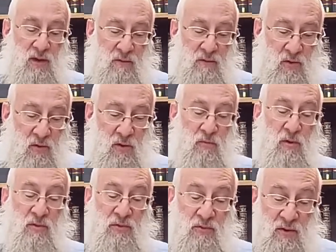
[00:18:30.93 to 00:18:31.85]
of the court
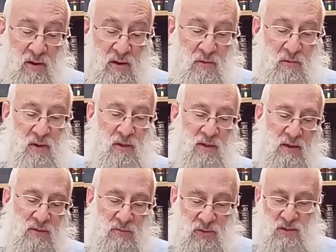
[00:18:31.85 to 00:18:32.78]
were
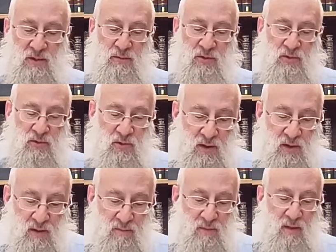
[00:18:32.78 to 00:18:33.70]
301,000, which is a majority,